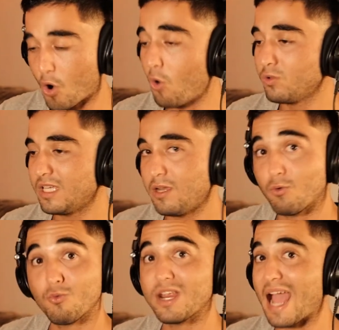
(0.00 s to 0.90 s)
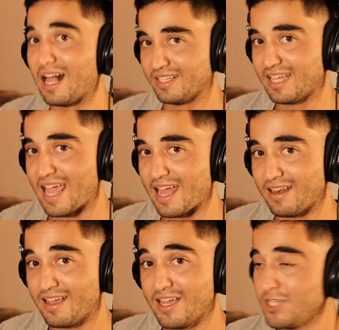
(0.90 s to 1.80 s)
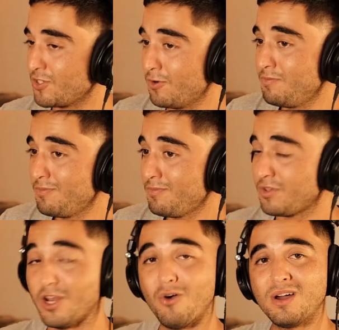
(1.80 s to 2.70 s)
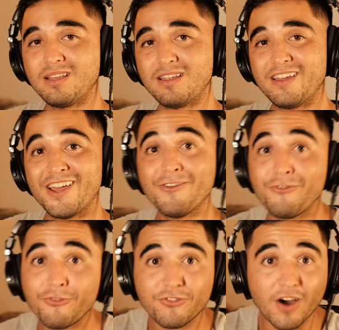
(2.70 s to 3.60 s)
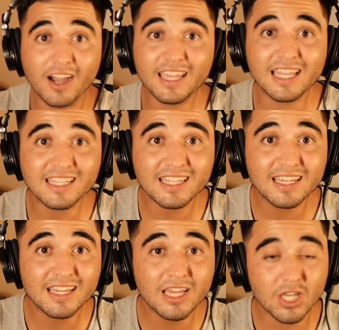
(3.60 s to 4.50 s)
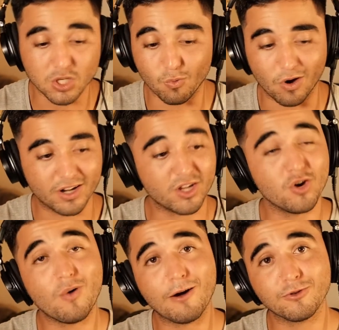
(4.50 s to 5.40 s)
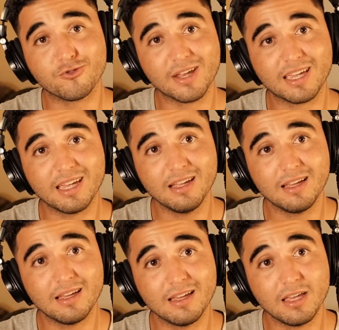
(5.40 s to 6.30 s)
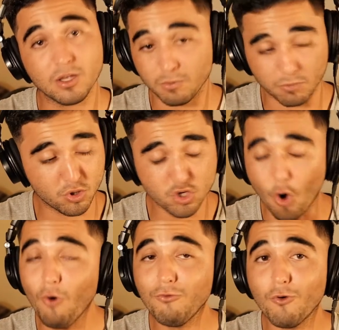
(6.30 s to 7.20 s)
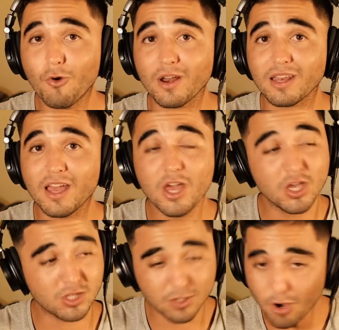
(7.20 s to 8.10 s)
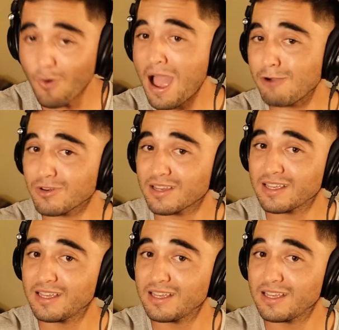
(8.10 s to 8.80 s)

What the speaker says: Only reality can. So, you know what? Fuck it. You want to go out drinking? Go for it. Go out.